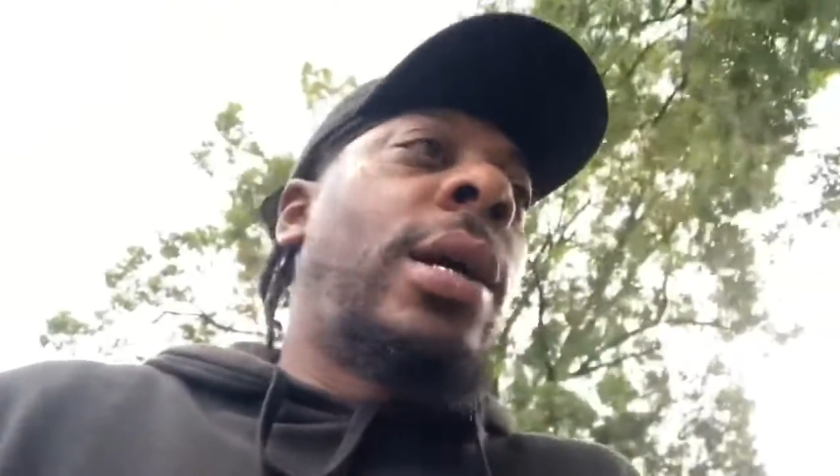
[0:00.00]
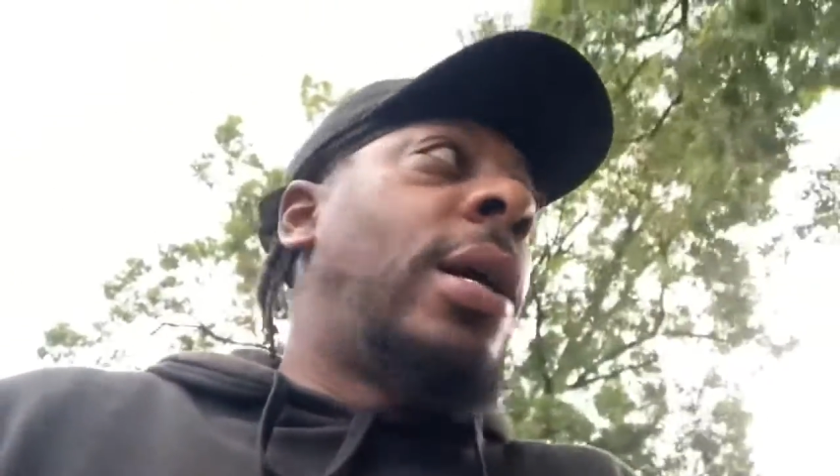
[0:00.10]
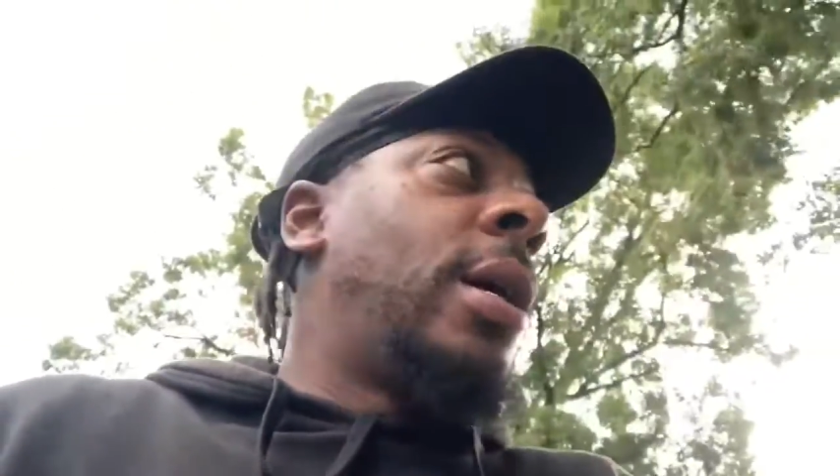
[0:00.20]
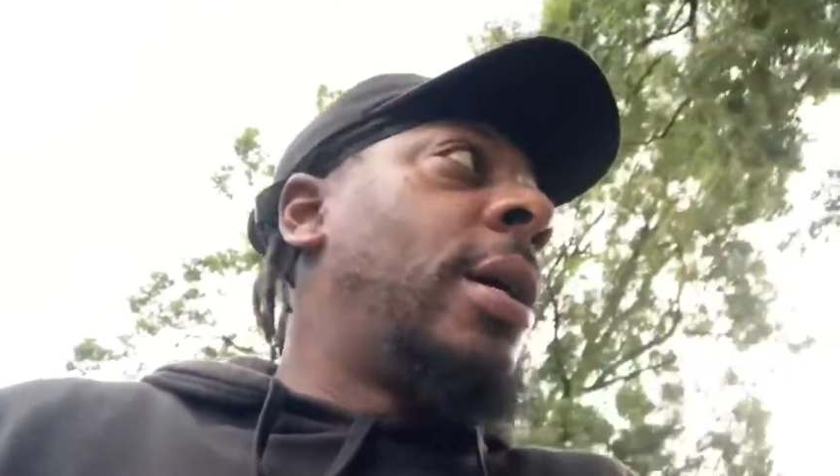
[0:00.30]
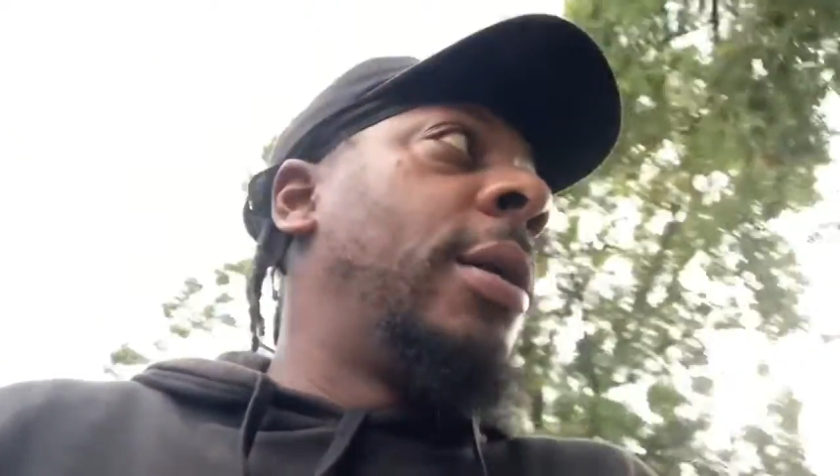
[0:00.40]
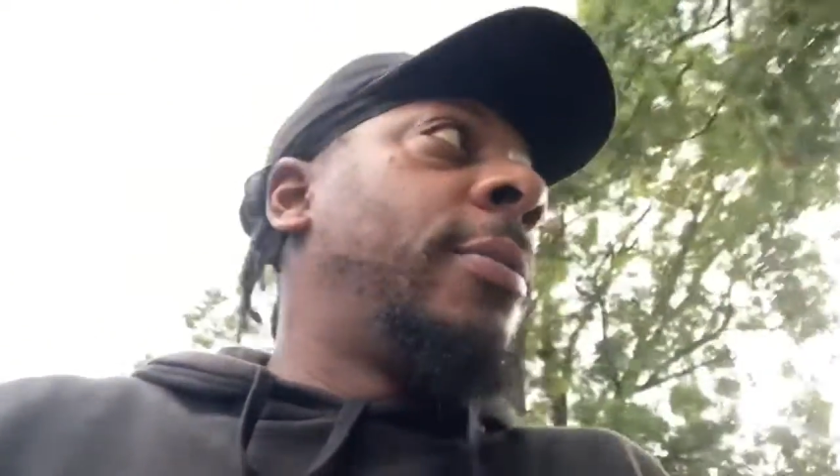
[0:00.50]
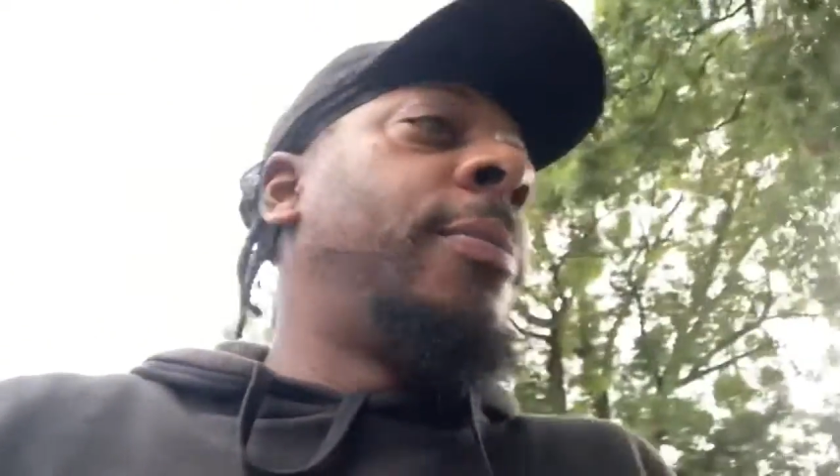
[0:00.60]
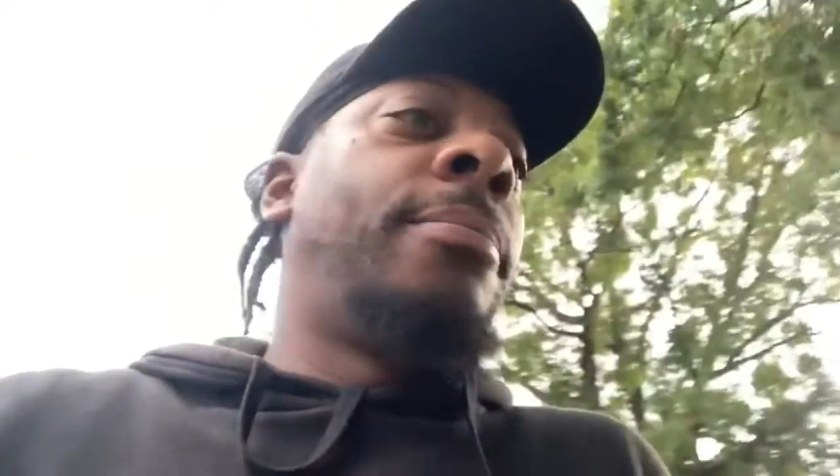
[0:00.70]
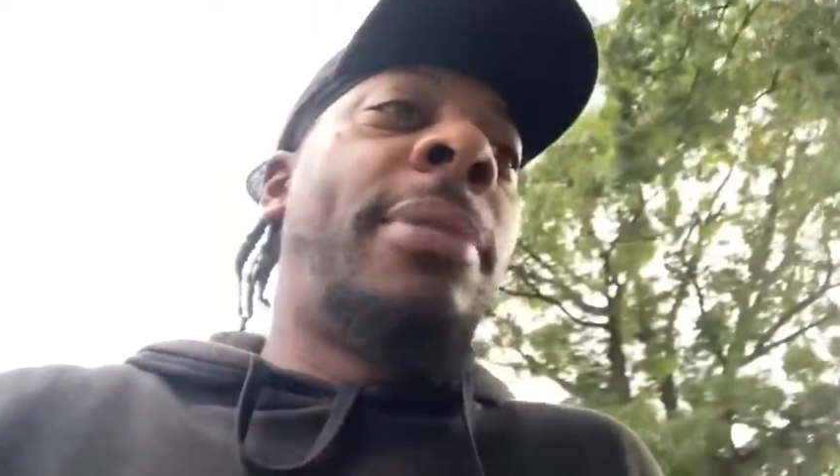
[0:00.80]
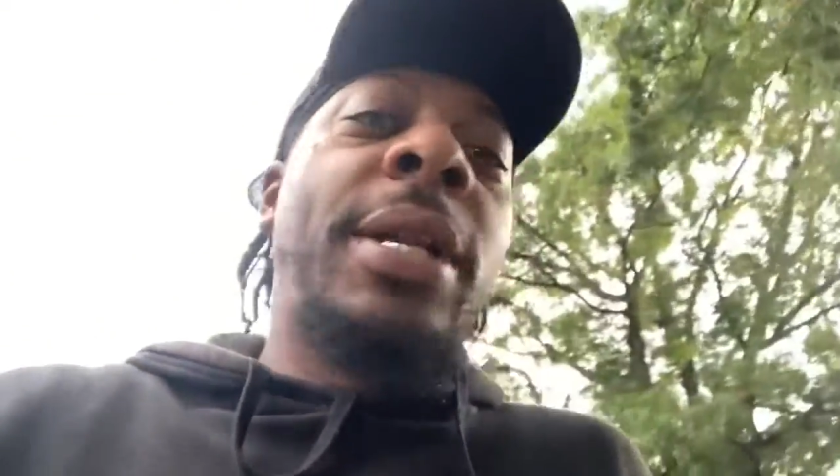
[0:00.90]
uh,
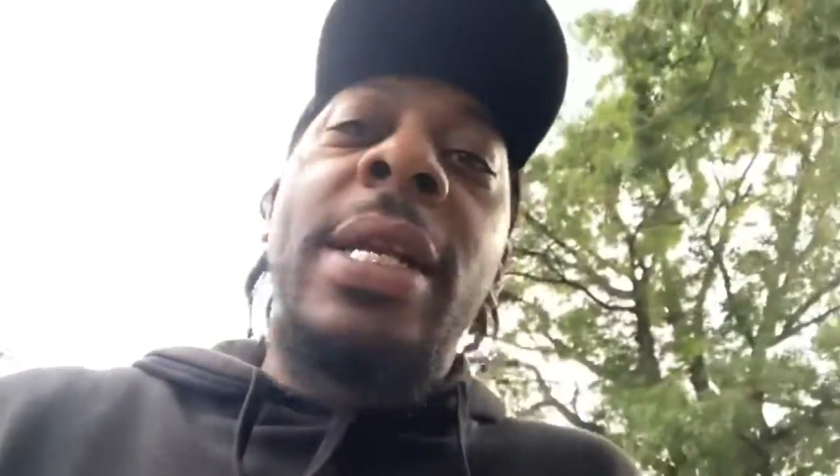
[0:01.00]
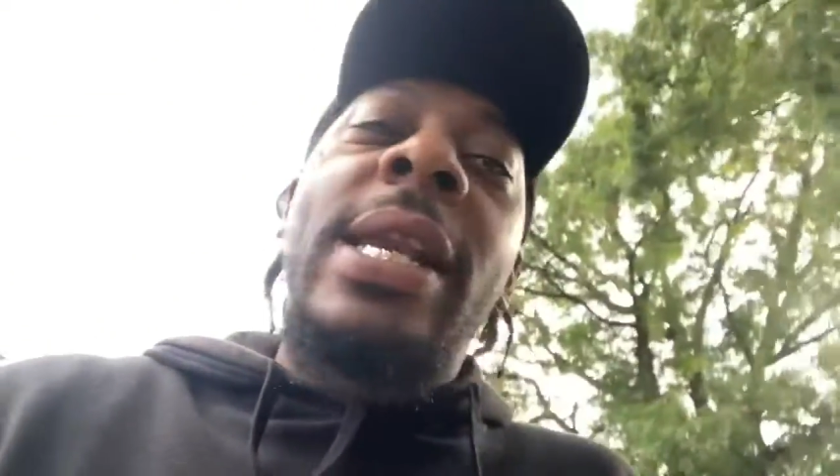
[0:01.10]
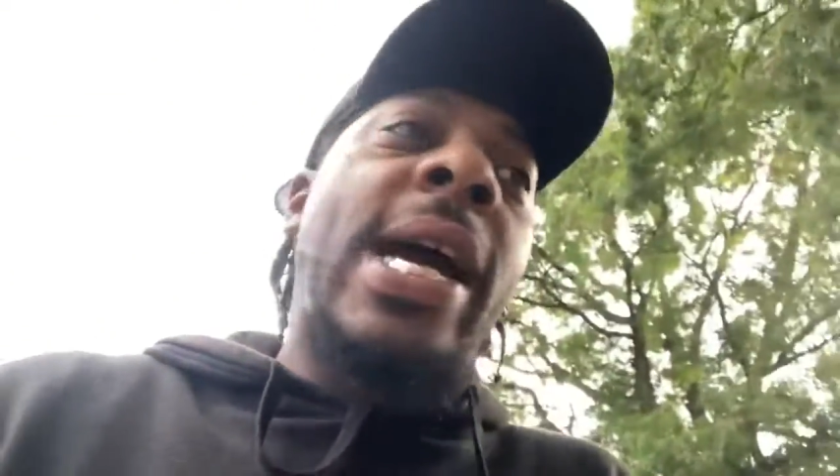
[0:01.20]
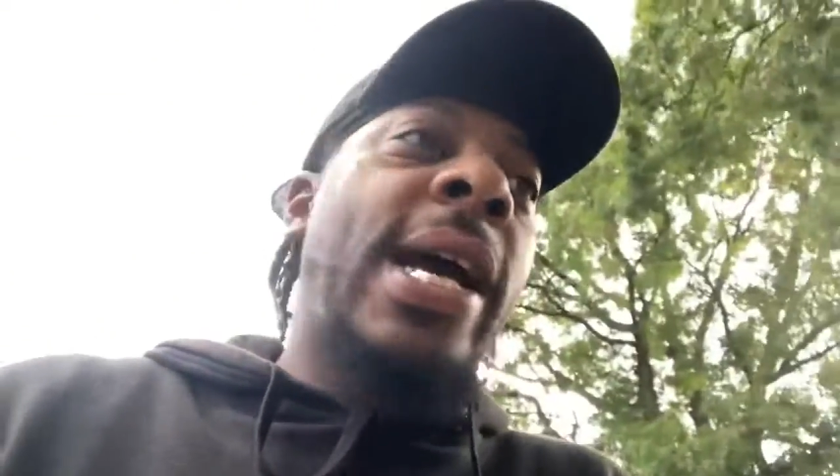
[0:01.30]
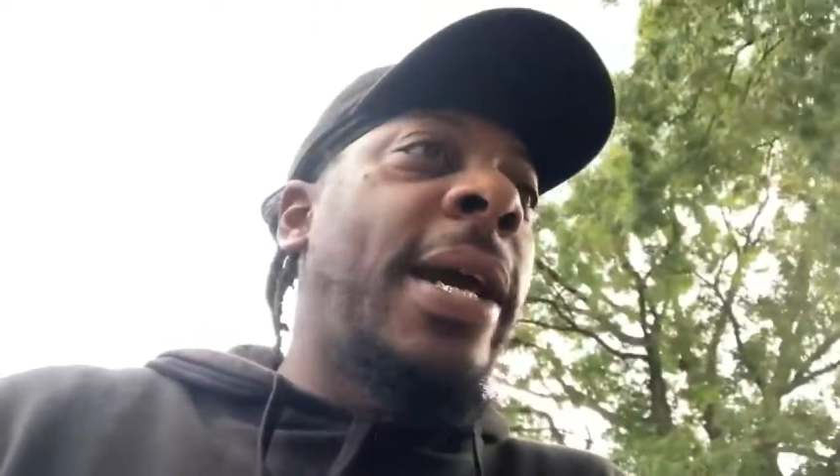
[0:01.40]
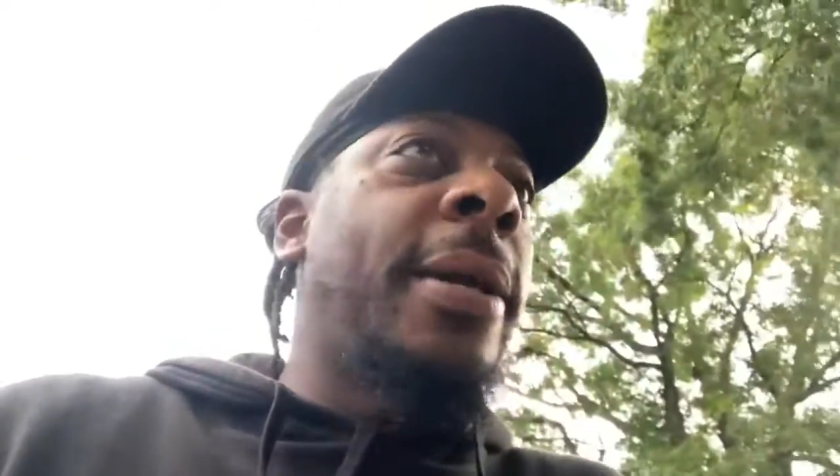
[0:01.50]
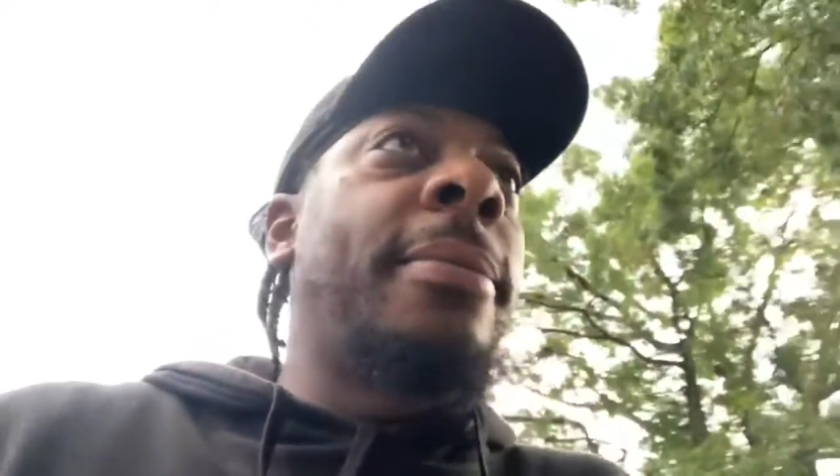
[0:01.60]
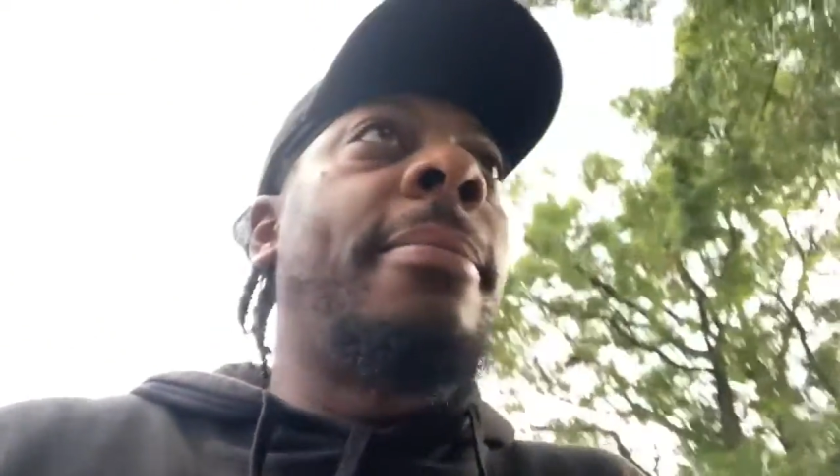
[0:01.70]
been denied